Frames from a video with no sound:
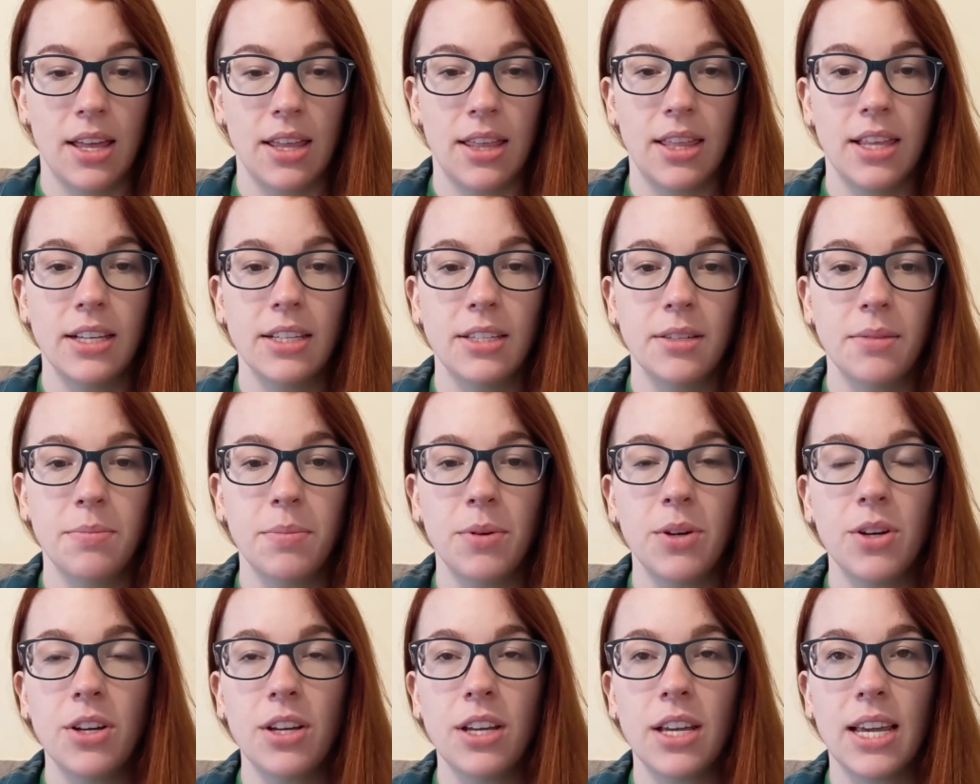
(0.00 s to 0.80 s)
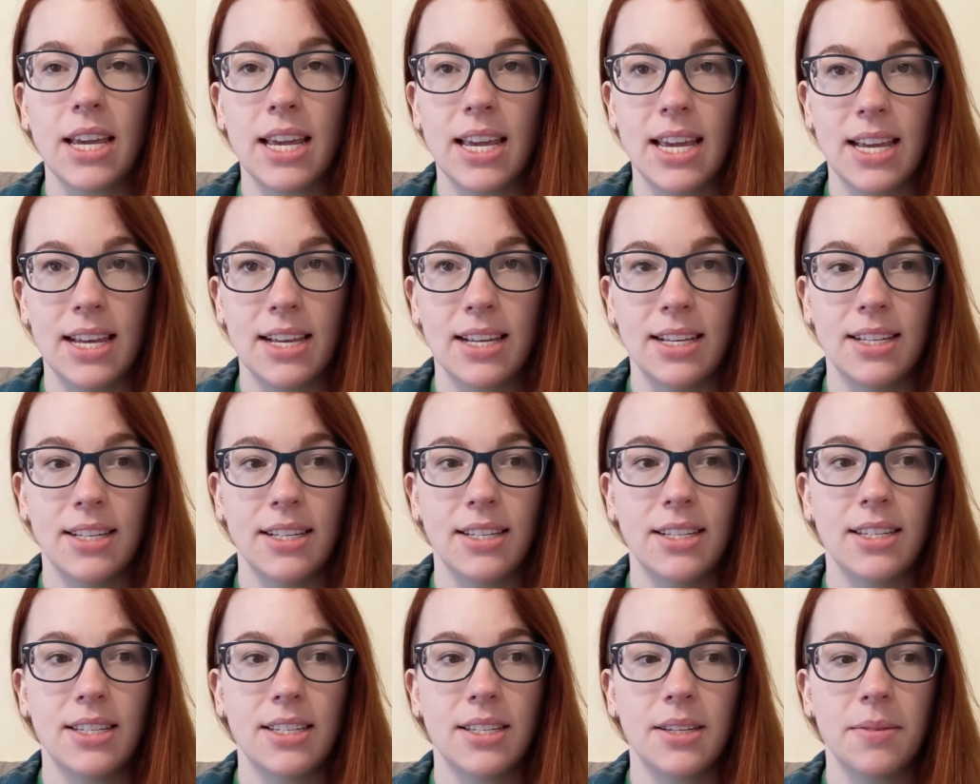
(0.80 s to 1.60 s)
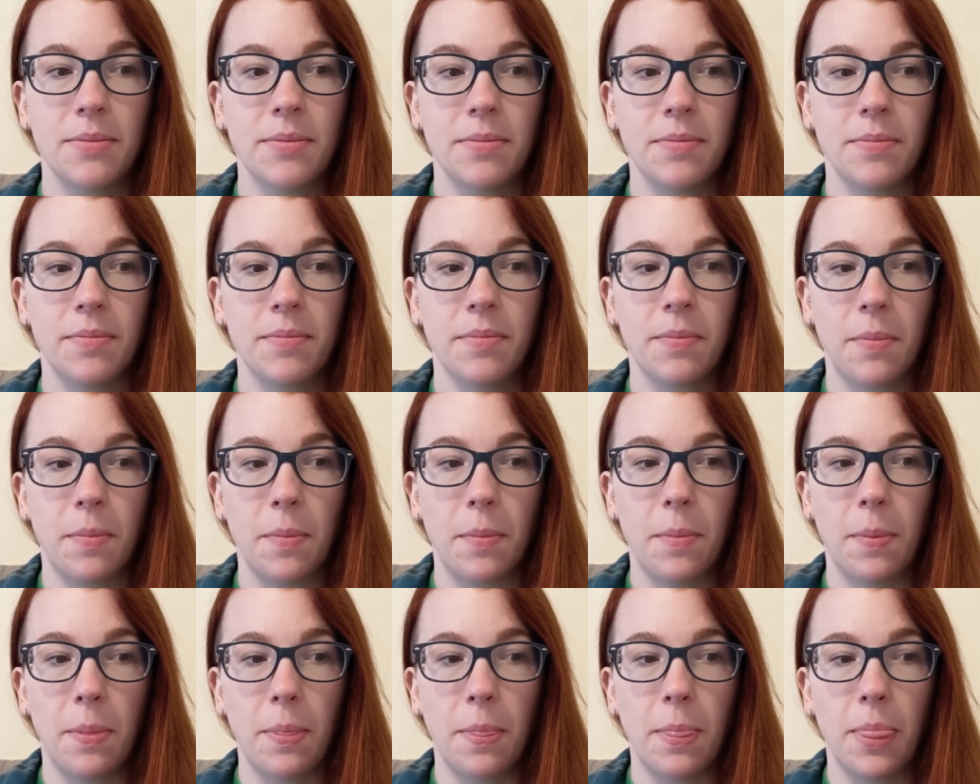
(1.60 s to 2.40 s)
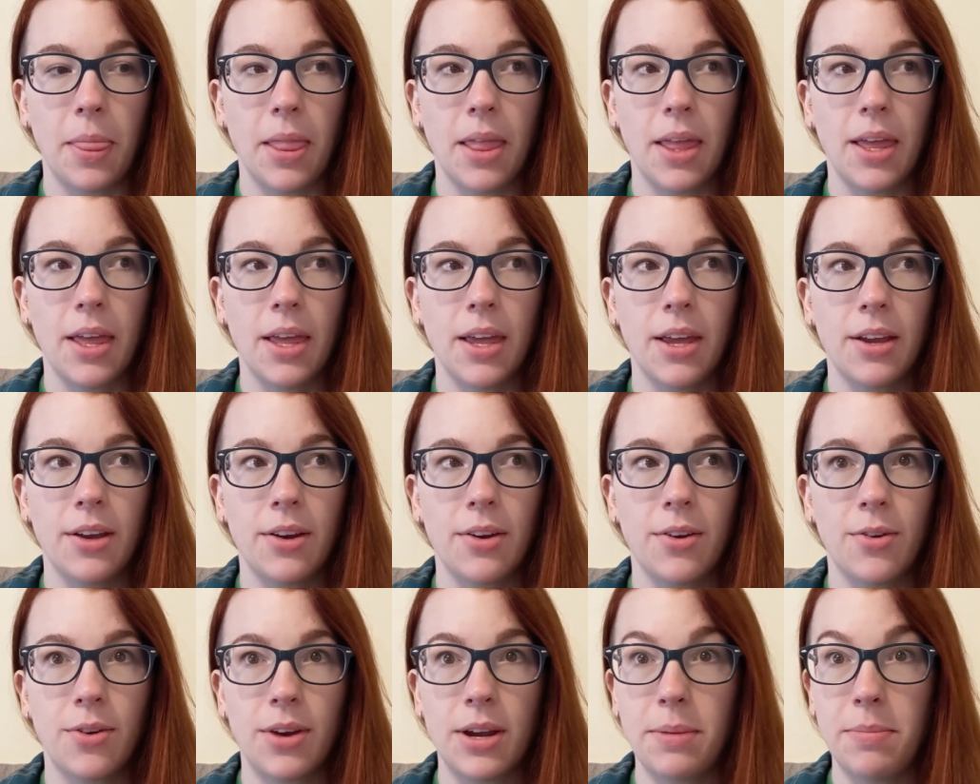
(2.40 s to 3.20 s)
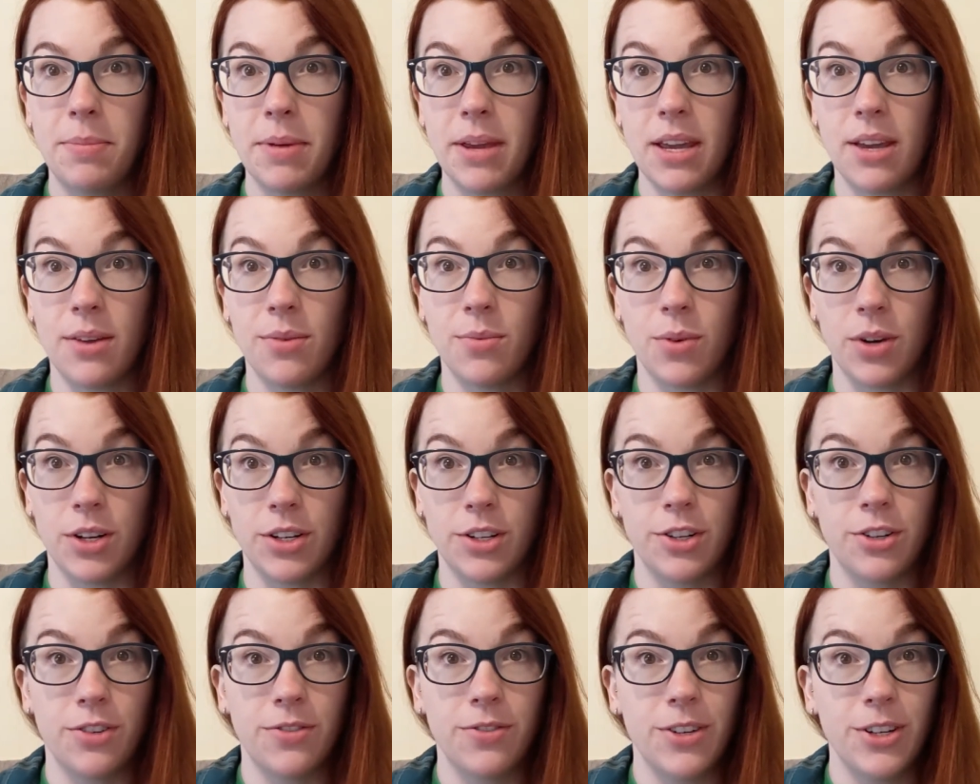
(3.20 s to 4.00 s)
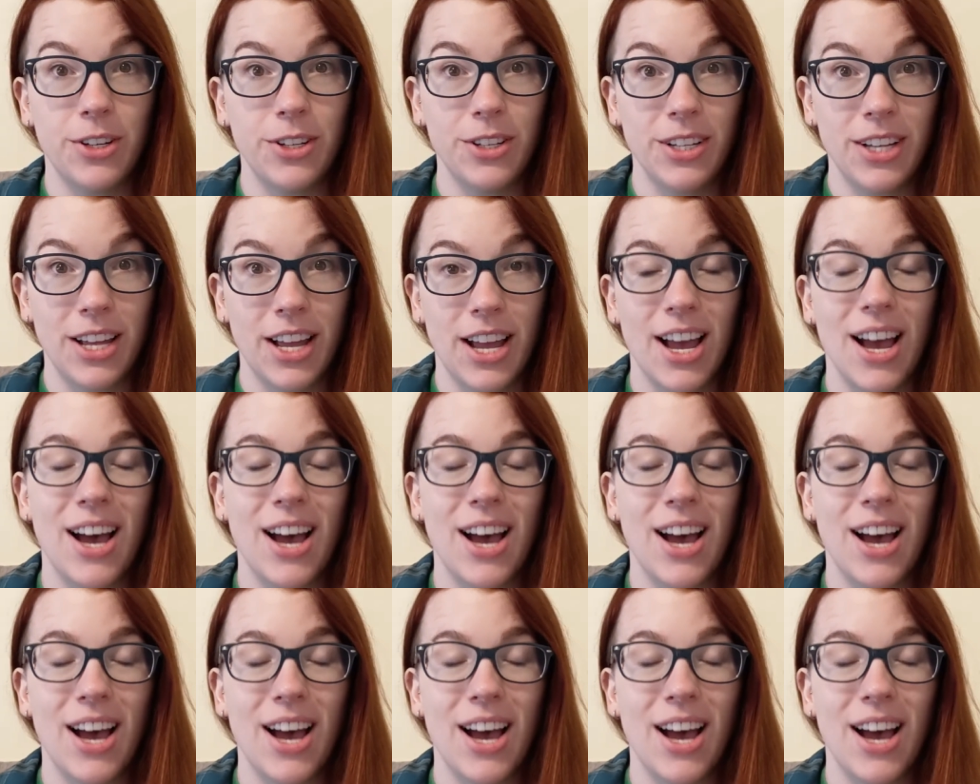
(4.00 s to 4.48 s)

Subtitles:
This book is creepy and wonderful.